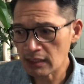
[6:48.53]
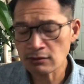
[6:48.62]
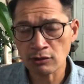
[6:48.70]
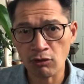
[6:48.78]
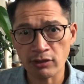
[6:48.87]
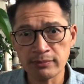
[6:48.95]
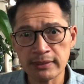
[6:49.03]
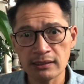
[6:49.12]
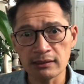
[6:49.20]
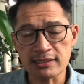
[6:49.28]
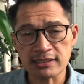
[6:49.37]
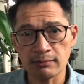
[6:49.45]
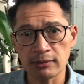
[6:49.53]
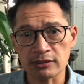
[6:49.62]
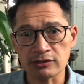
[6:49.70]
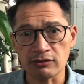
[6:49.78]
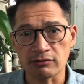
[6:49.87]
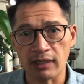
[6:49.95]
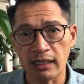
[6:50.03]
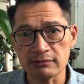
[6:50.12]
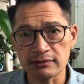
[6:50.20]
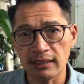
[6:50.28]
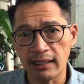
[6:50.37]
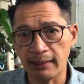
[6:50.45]
Cornmeal is similar to
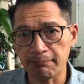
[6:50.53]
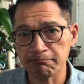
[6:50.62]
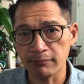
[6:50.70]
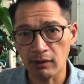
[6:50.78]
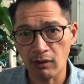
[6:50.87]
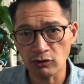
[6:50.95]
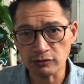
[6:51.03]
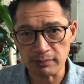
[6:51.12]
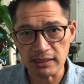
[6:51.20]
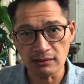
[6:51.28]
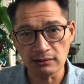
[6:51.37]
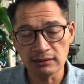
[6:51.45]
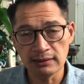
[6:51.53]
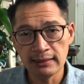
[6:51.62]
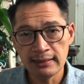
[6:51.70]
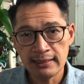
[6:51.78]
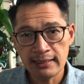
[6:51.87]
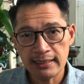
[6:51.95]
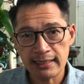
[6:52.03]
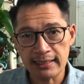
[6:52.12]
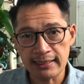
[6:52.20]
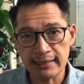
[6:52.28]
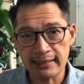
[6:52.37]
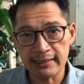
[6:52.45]
ground up oatmeal,
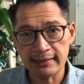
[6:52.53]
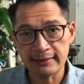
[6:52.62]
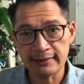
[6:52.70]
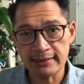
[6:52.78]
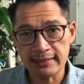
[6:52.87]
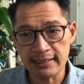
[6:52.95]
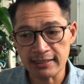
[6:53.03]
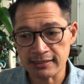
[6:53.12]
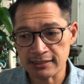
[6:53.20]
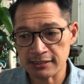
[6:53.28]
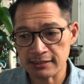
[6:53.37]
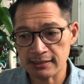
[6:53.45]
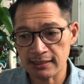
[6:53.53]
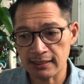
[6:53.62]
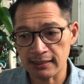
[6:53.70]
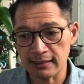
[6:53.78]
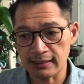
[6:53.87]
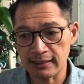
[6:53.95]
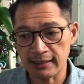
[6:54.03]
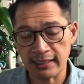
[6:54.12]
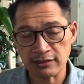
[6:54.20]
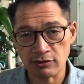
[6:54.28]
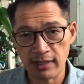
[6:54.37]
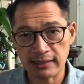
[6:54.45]
and it's an
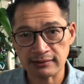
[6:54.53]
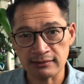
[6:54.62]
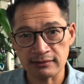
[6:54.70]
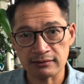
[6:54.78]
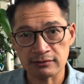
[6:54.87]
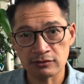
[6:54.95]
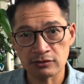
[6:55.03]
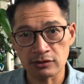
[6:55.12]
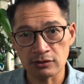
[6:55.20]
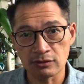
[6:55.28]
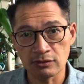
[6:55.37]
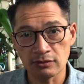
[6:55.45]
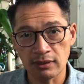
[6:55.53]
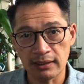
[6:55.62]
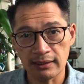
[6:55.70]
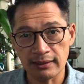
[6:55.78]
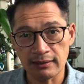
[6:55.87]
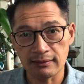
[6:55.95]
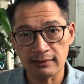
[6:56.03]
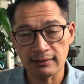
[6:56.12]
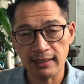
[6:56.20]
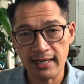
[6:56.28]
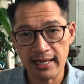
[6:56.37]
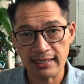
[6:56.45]
attractant to
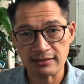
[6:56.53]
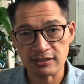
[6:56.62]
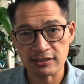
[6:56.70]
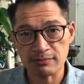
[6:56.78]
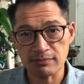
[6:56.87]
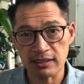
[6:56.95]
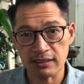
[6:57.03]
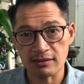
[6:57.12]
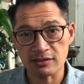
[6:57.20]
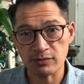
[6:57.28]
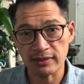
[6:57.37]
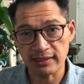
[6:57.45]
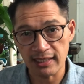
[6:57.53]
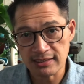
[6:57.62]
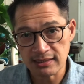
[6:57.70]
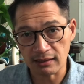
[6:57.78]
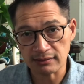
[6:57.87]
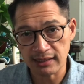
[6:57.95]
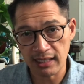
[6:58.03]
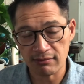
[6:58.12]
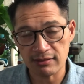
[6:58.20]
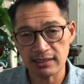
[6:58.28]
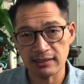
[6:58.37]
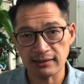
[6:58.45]
ants, because when they start
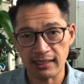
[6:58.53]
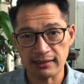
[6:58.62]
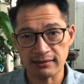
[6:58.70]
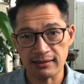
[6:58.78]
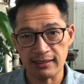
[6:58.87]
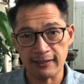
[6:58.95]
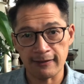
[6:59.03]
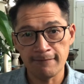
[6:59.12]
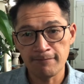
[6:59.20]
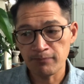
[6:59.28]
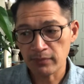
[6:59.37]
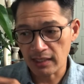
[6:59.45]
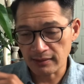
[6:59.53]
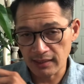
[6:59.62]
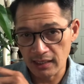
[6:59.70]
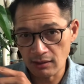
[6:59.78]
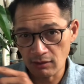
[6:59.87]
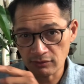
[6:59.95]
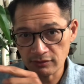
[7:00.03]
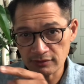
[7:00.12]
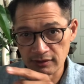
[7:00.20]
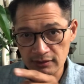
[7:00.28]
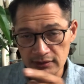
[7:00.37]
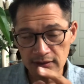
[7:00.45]
carrying that thing and they go through
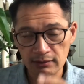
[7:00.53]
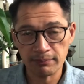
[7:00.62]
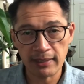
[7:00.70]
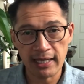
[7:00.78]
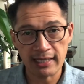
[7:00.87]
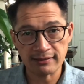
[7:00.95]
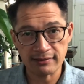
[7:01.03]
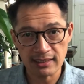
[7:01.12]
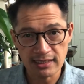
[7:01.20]
their little path, they